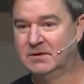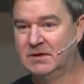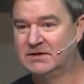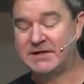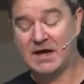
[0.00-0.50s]

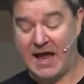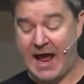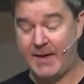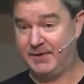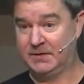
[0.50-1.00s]
It's not going to
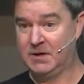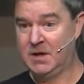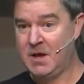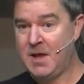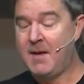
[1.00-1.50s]
happen.
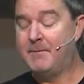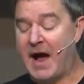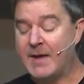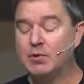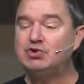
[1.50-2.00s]

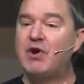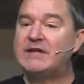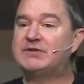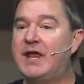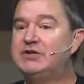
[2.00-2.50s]
Bible
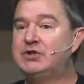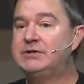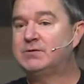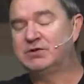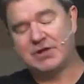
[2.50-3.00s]

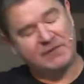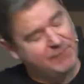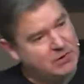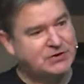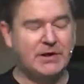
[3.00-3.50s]
translations, which
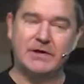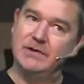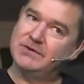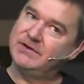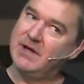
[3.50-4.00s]
unfortunately are
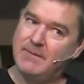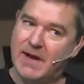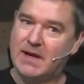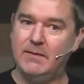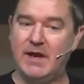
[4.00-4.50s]
usually done
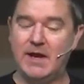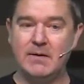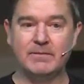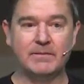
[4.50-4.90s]
by committee,